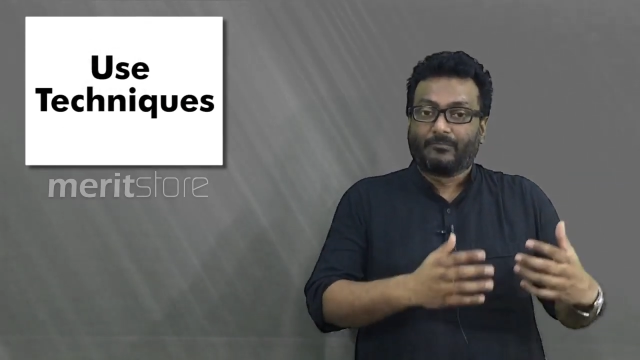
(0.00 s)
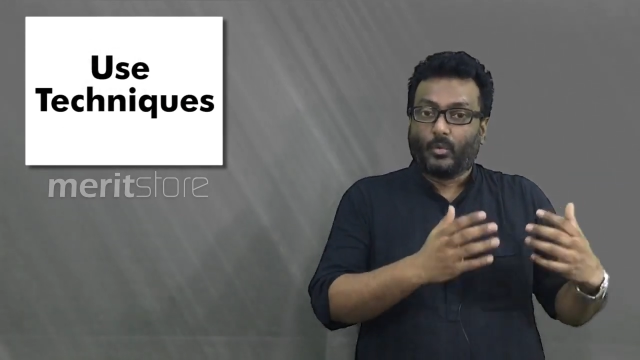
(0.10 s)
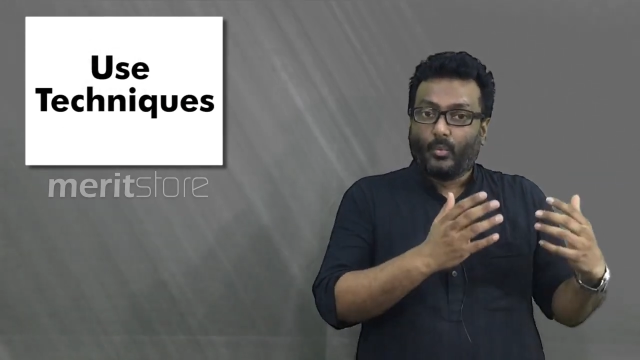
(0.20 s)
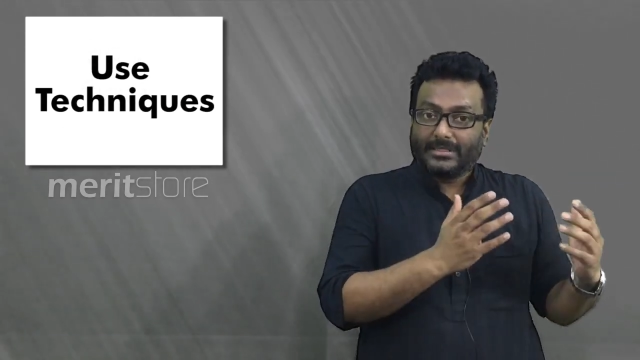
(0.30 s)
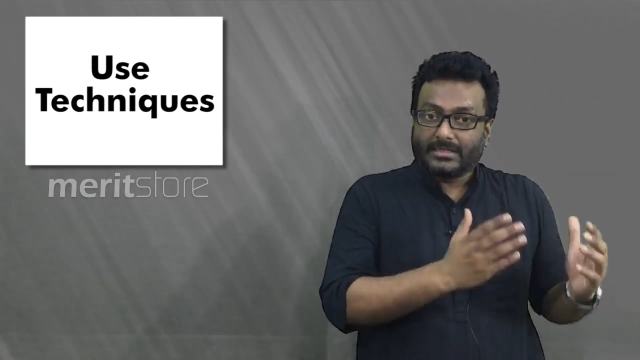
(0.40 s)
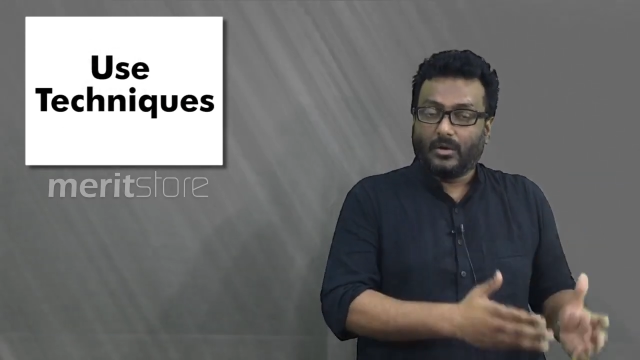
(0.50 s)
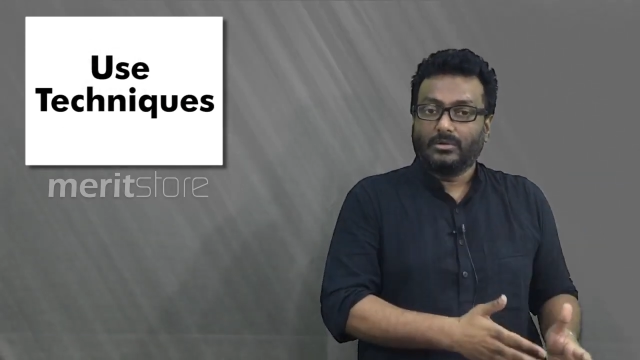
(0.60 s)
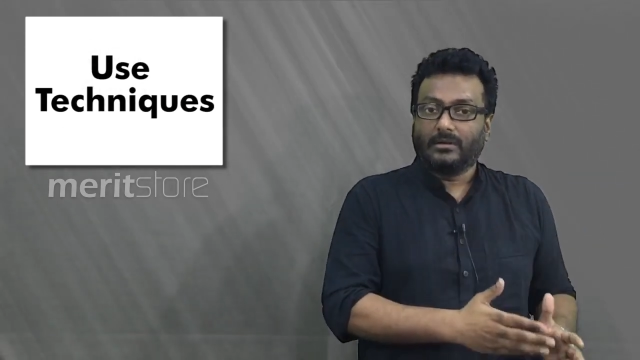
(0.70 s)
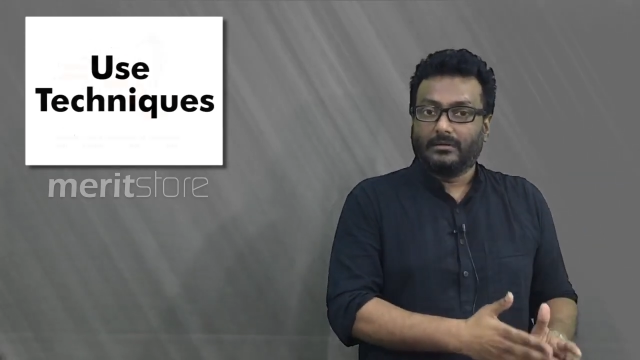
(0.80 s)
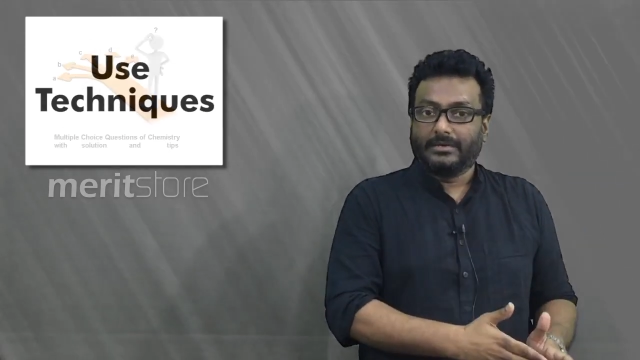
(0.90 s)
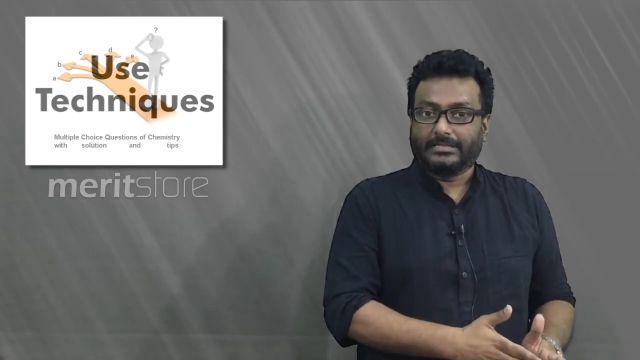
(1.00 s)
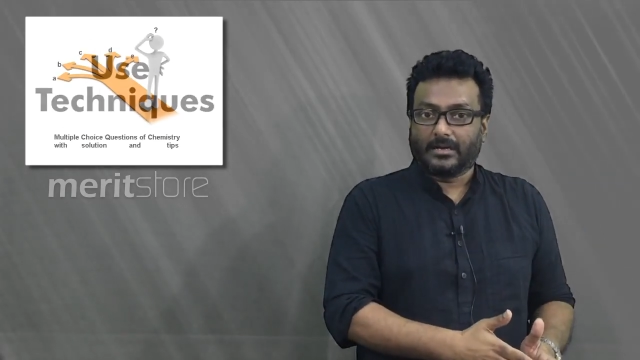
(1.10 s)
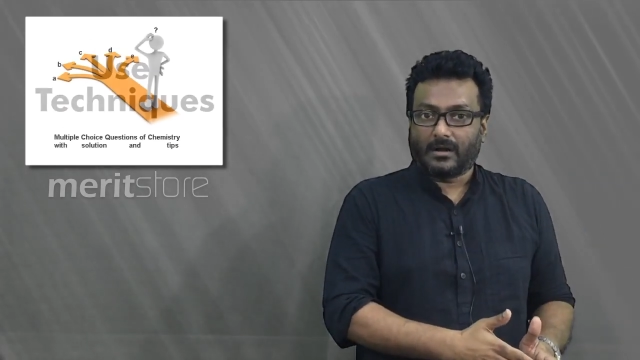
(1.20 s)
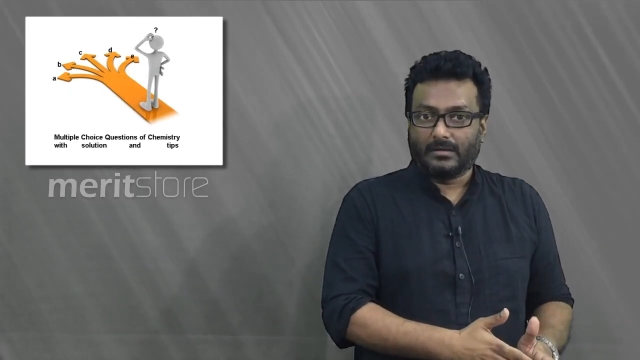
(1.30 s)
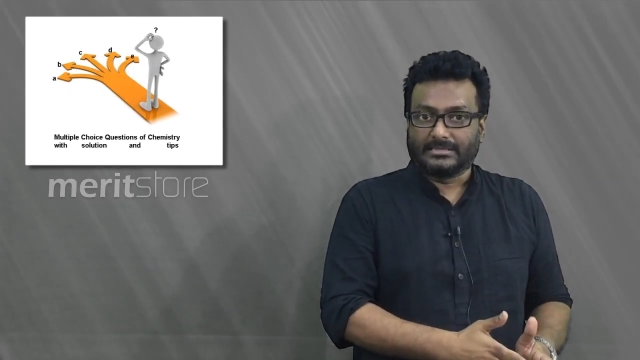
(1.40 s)
Without learning the
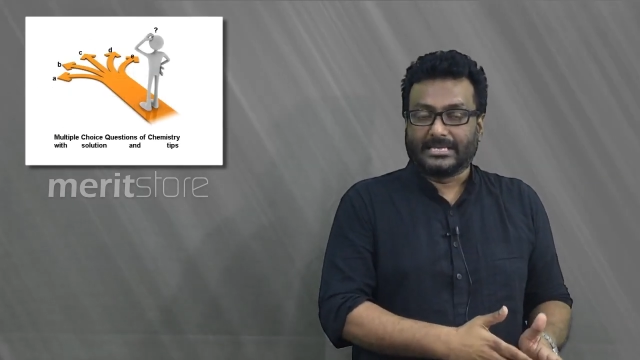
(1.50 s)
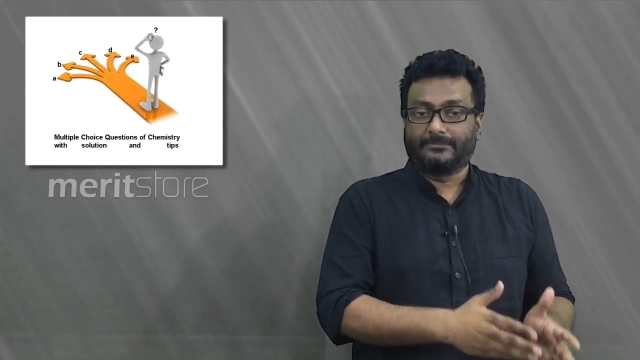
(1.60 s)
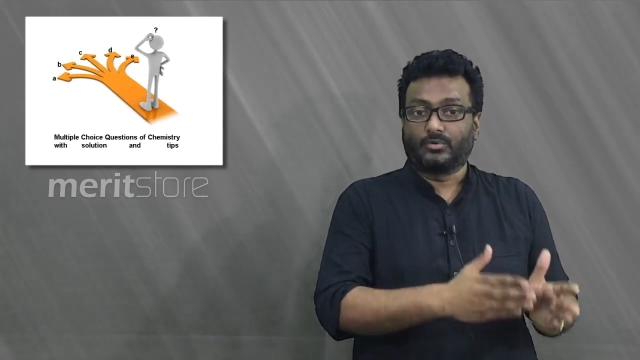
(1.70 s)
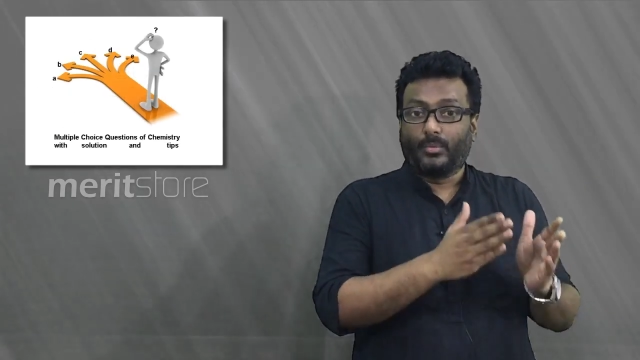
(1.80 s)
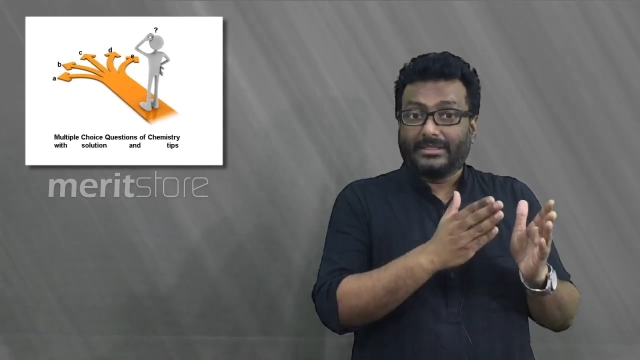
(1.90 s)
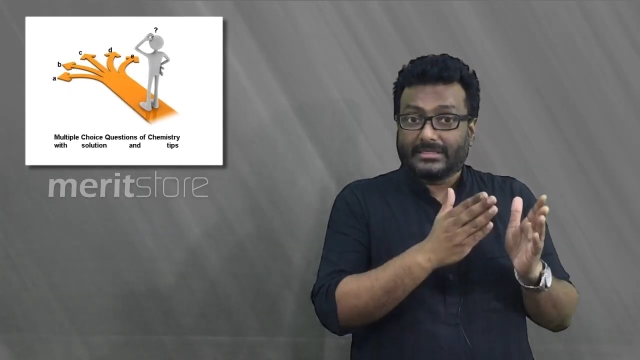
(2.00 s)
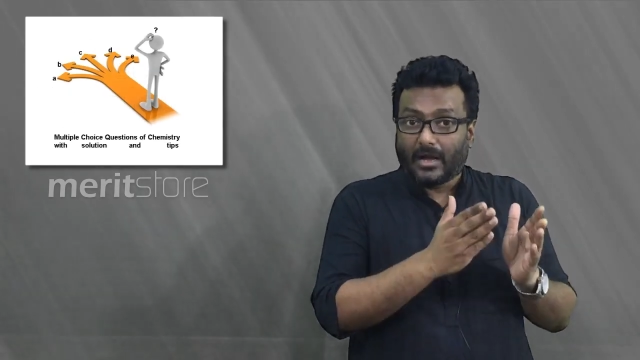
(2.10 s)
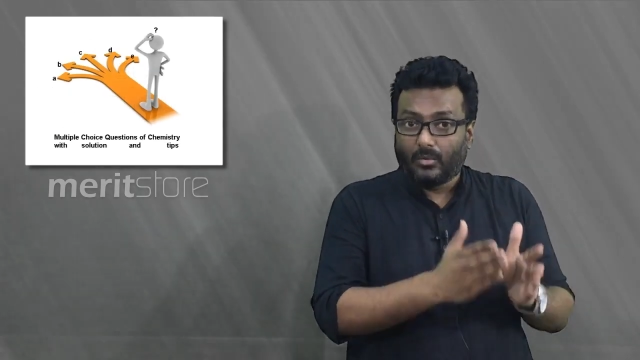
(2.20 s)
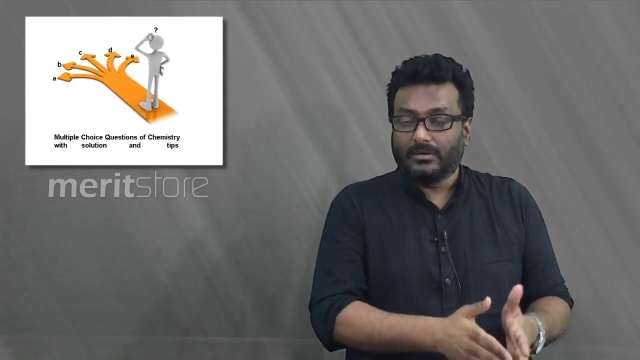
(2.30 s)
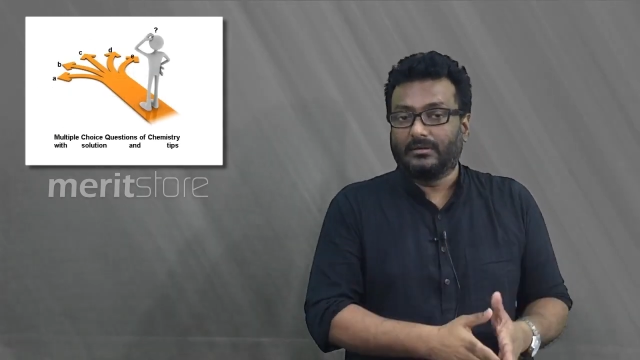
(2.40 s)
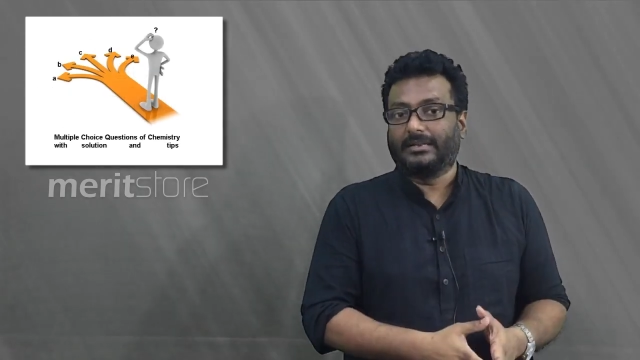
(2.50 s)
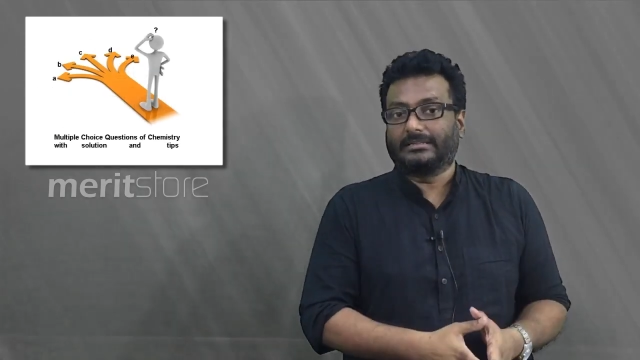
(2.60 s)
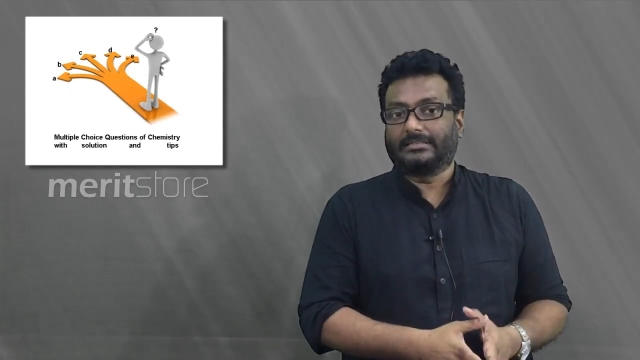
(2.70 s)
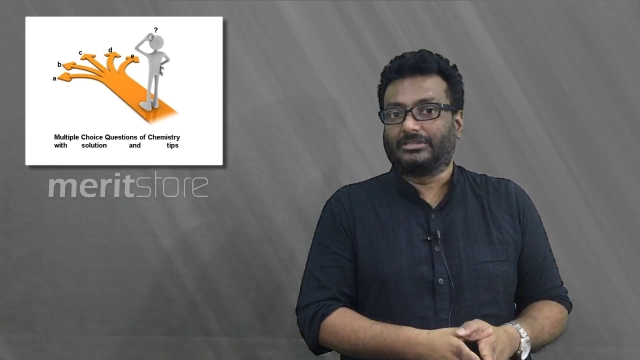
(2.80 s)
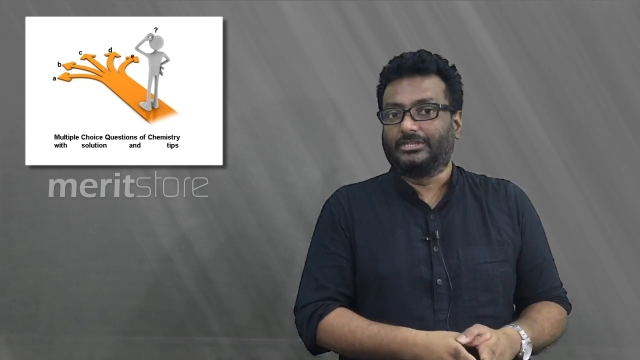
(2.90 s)
concept, without
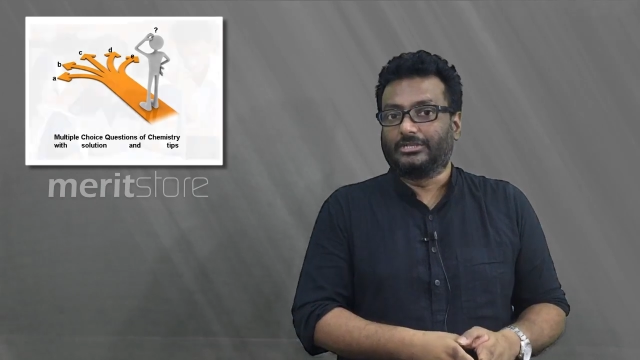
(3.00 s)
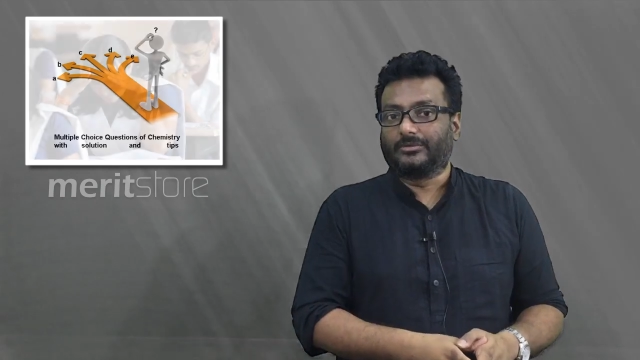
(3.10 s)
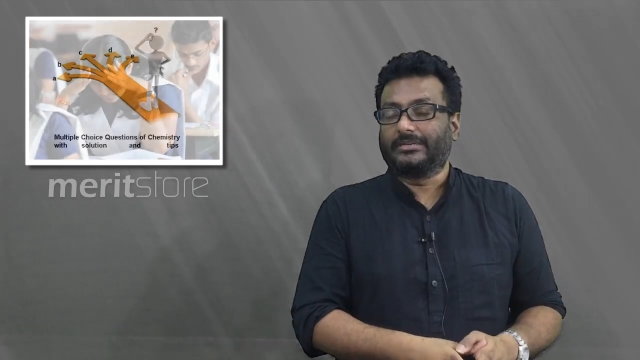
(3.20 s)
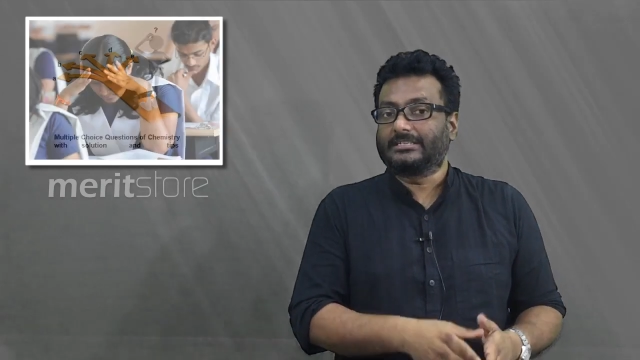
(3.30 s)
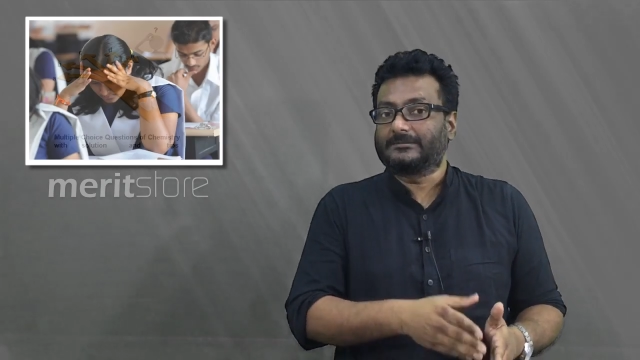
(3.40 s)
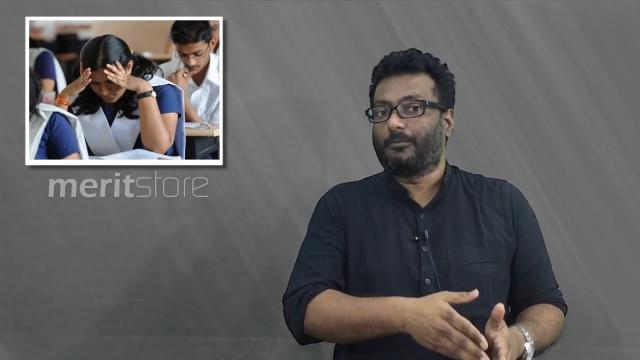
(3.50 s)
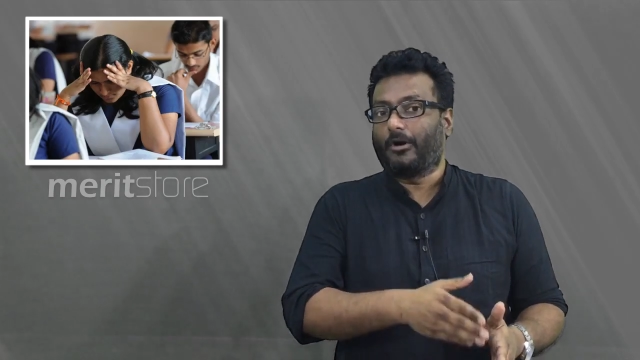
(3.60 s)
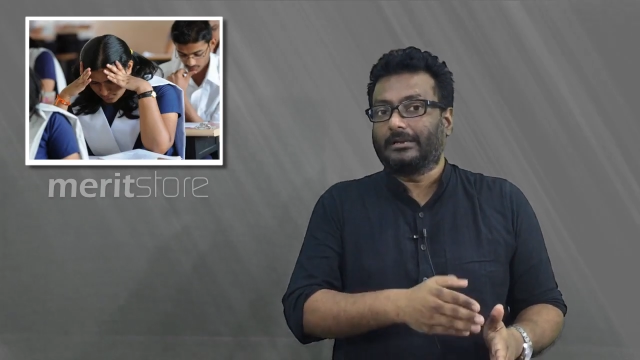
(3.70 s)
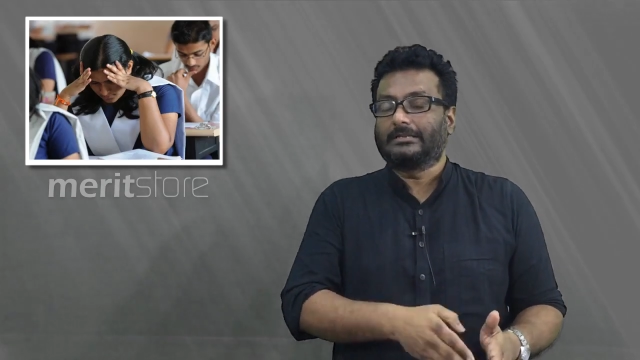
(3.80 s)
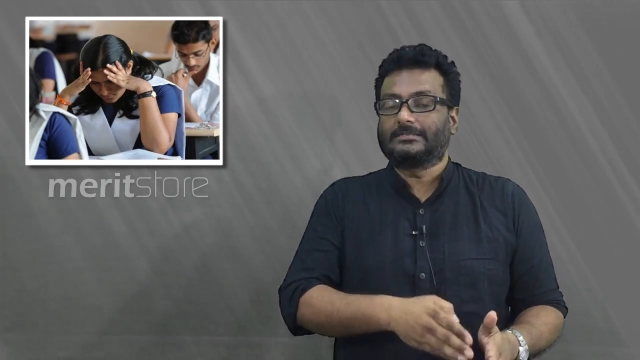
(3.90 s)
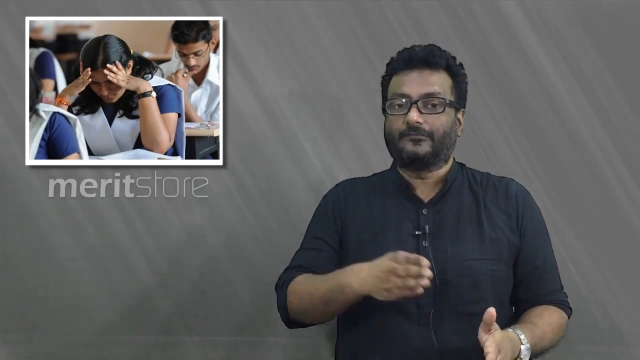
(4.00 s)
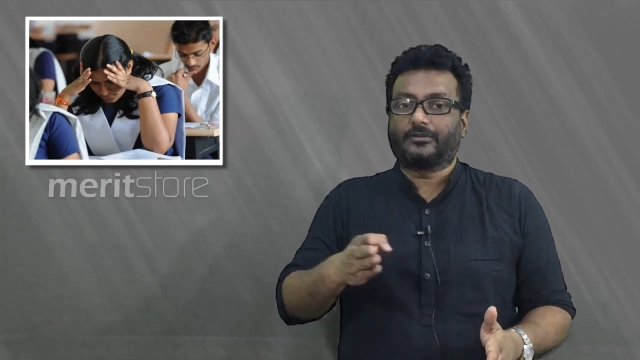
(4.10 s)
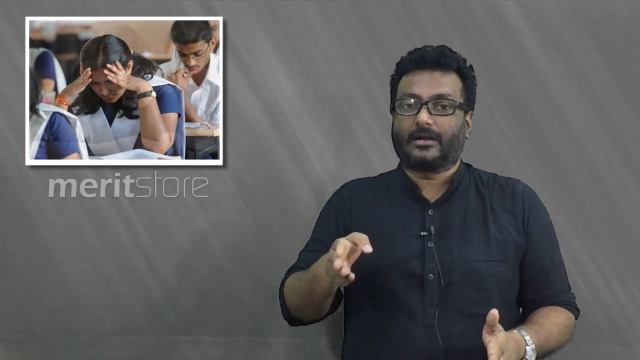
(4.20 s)
learning the theory, it is pointless if you